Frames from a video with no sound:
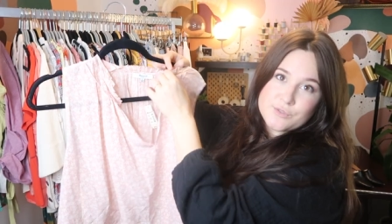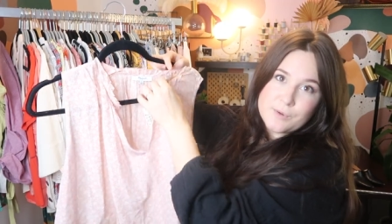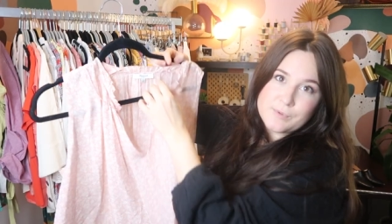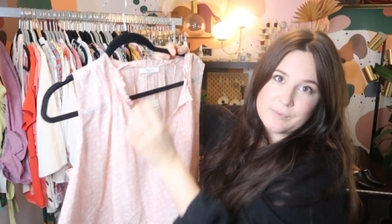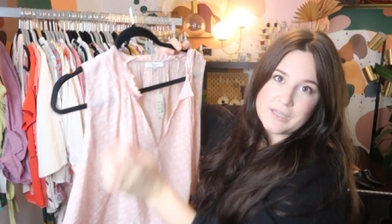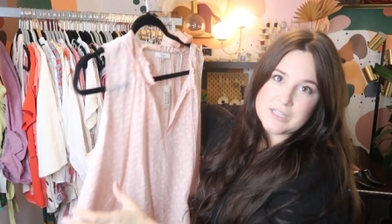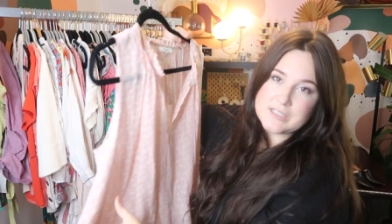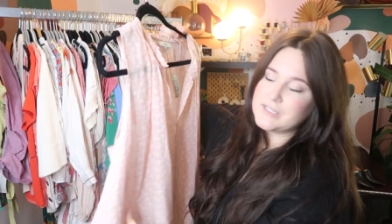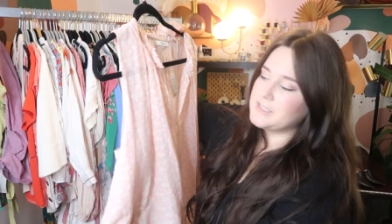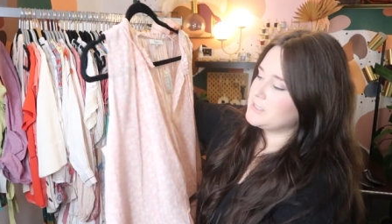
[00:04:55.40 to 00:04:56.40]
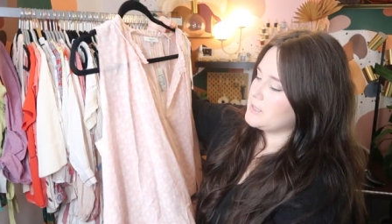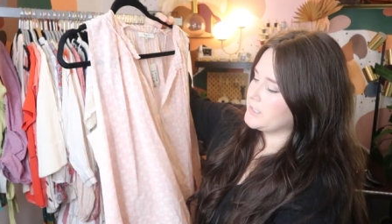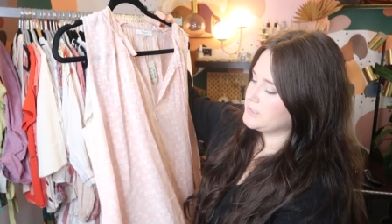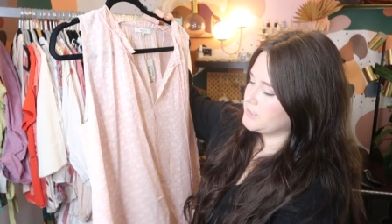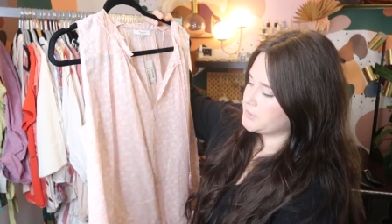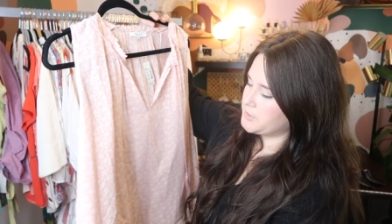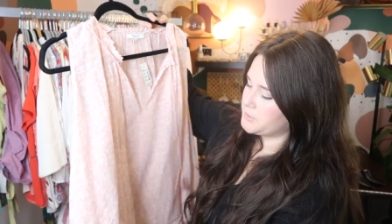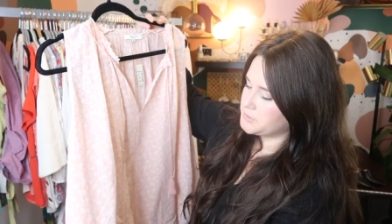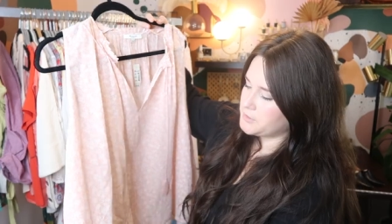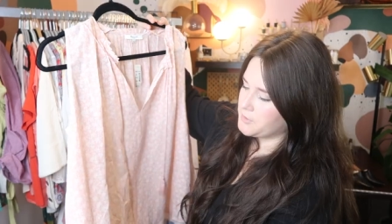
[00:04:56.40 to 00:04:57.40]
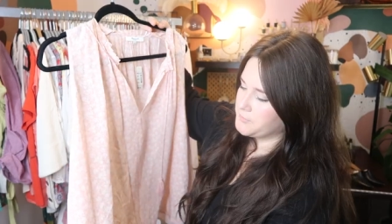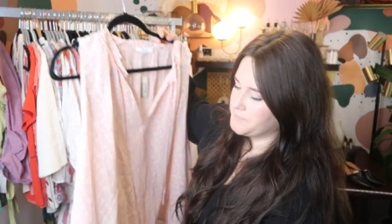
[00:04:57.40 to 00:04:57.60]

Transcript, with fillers: so I'll probably list this at like 60 or so.